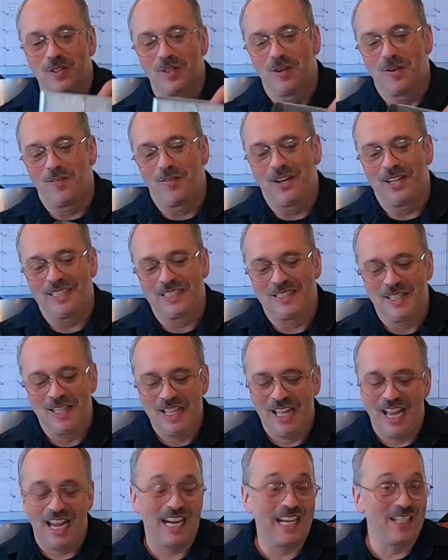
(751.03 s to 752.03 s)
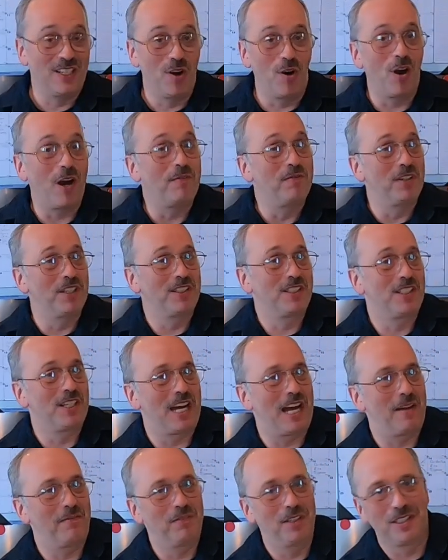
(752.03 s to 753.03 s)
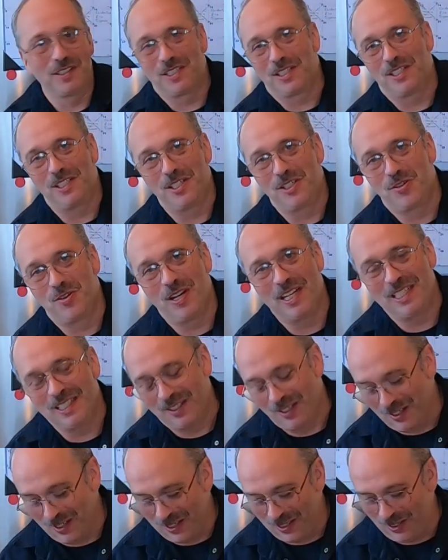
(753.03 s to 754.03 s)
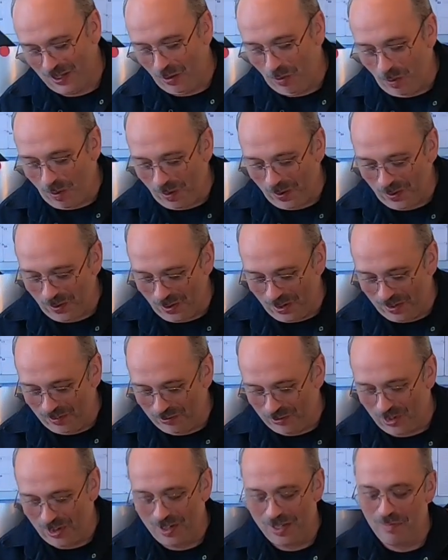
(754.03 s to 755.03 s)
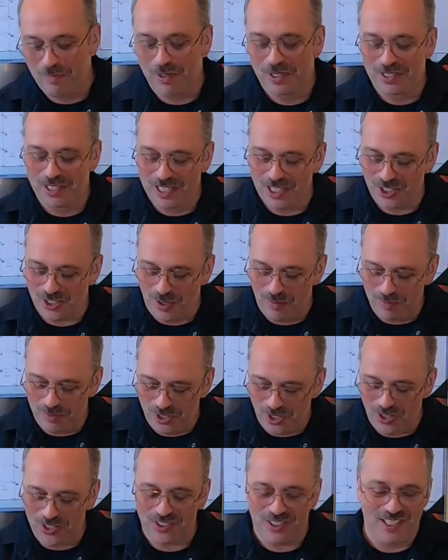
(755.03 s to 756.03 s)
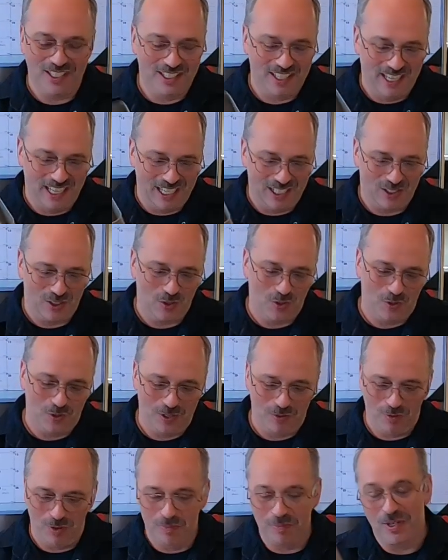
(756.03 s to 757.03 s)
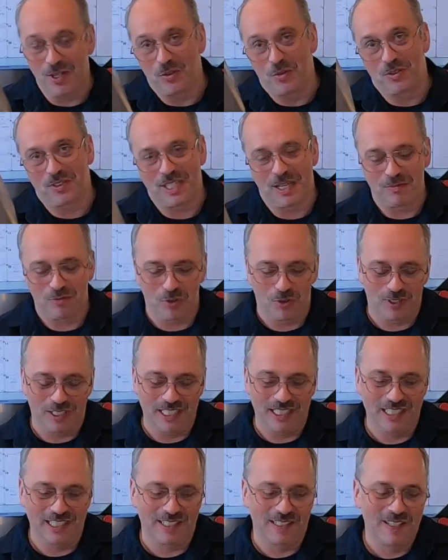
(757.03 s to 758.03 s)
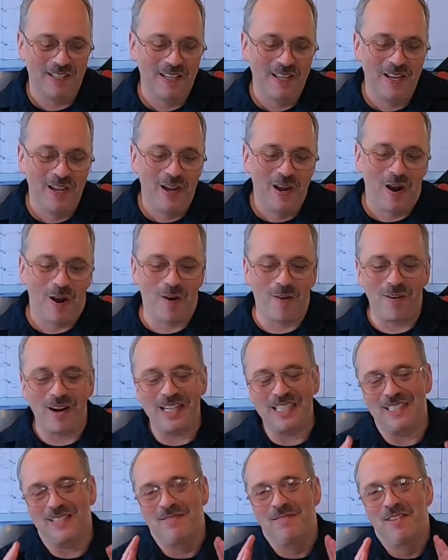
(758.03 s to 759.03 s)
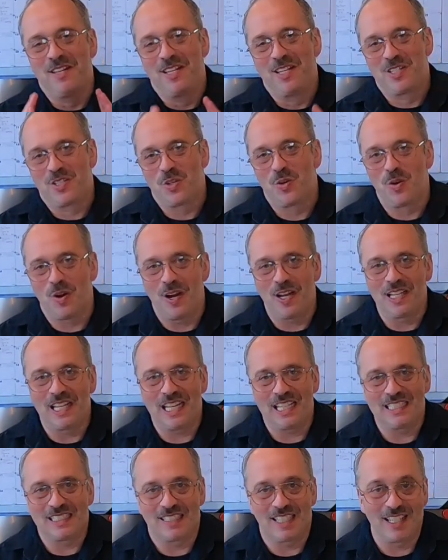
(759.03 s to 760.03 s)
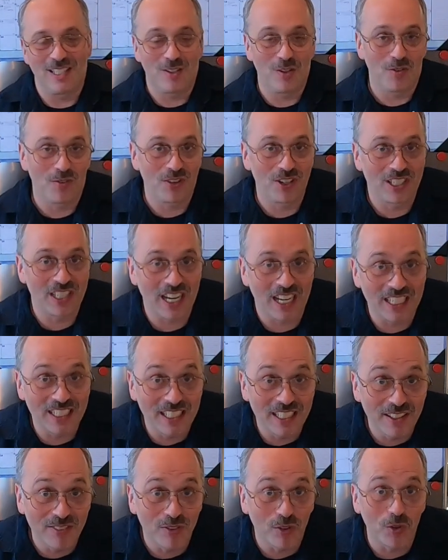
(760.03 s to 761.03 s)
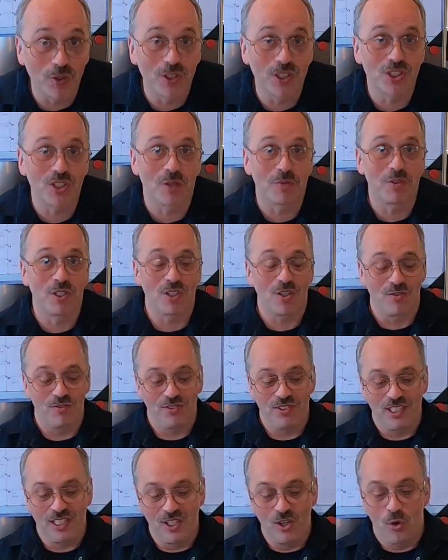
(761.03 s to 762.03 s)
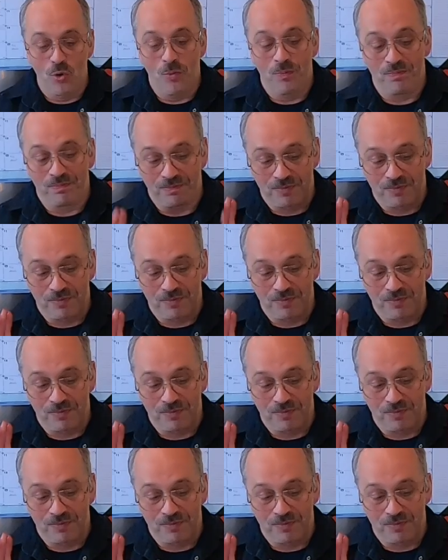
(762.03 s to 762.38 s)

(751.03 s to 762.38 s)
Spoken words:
All right. And no, I'm not gonna drink the water up from it, but there's some dust in there, so it would be a good time to clean it. All right. So again, thank you very kindly for the subject of video.